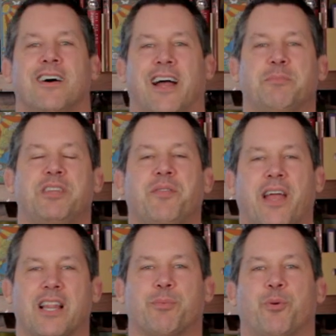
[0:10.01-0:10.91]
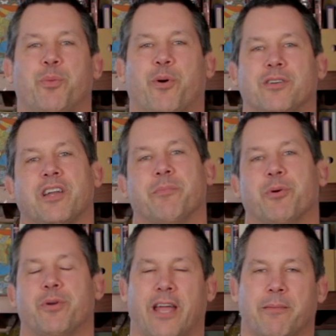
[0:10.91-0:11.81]
Hi, I'm Steve Calabro with Bartending
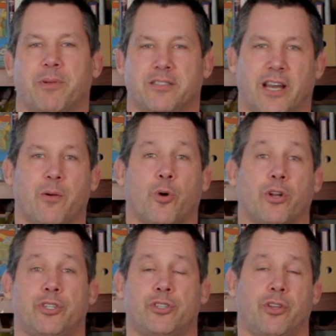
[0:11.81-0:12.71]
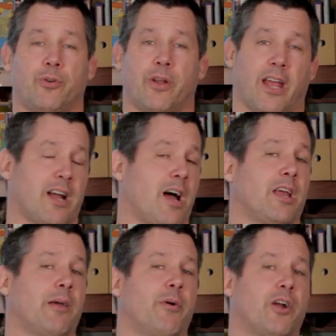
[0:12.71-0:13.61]
Bootcamp, and today we're going to show you an
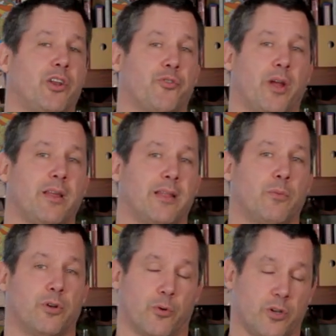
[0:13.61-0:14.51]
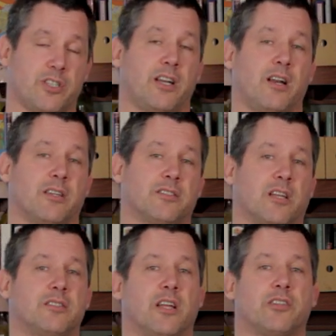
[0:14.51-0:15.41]
iconic American drink that originated on the
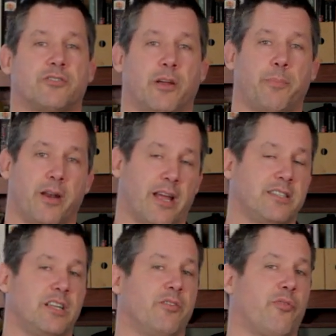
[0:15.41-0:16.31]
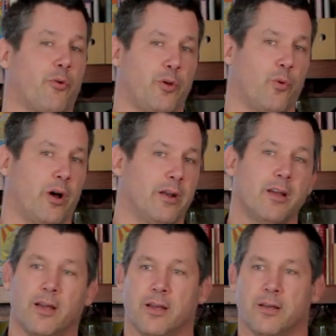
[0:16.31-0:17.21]
Sunset Strip in 1941.
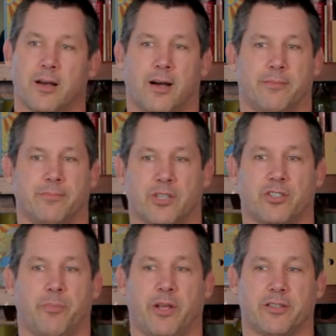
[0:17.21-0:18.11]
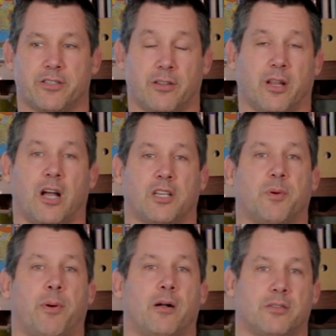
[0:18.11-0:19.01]
This could be considered the
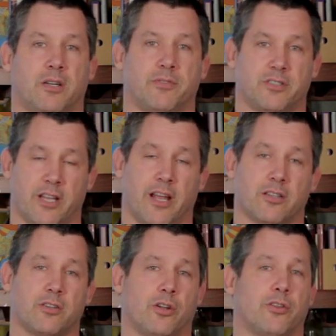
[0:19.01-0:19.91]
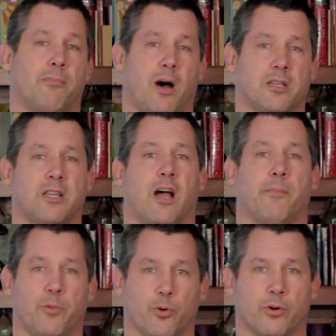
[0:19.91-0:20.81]
cosmopolitan of its day. It's called the Moscow
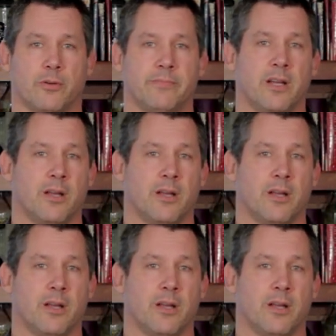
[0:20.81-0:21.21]
Mule.